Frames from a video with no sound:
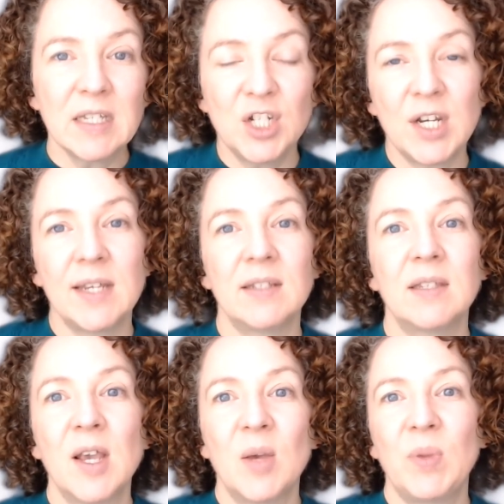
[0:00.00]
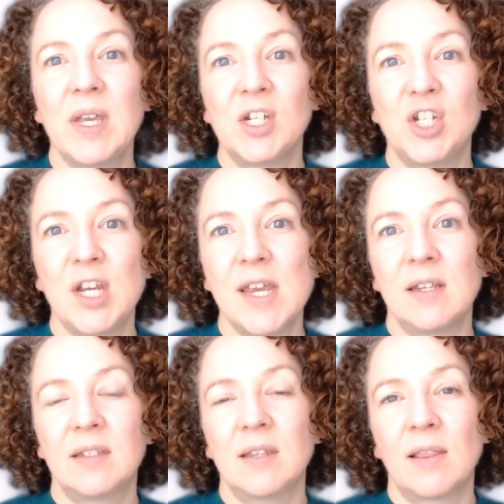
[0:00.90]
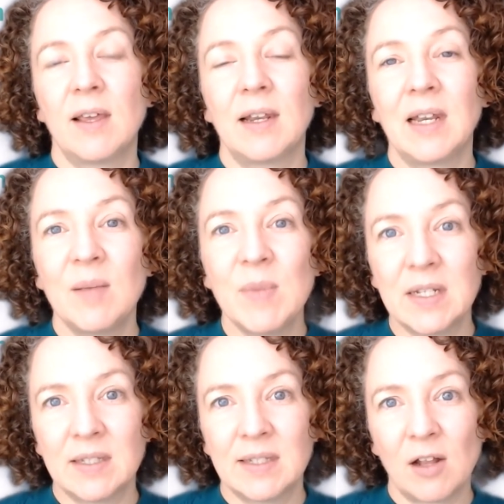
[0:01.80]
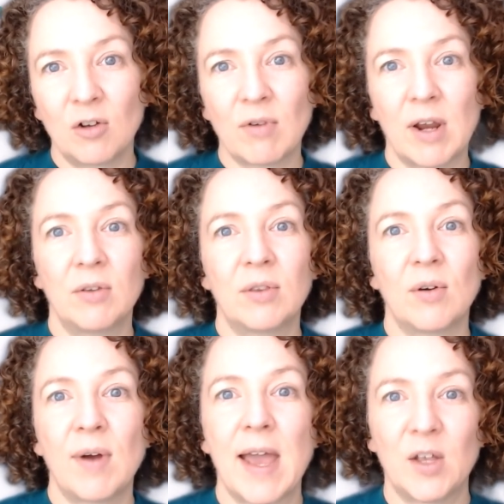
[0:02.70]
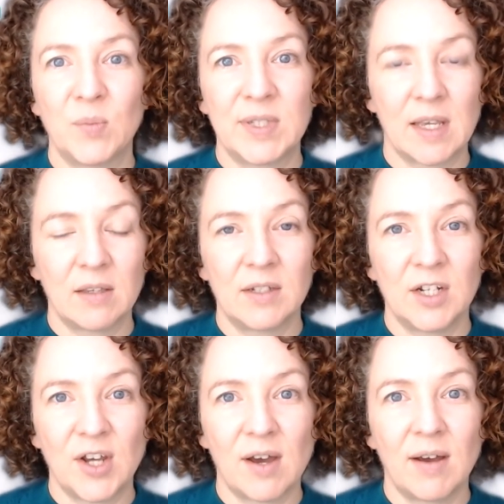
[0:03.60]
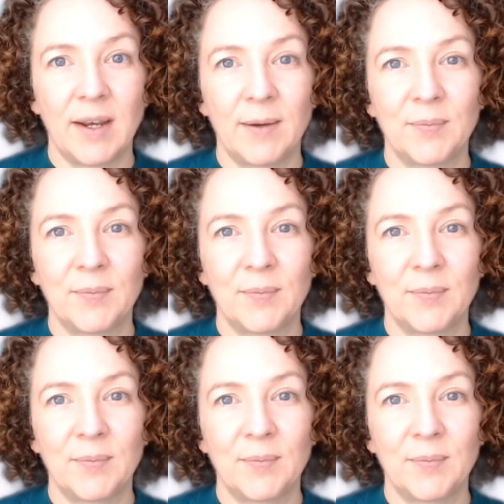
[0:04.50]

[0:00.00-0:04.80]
genes being genes that limit cell growth or help cells to die.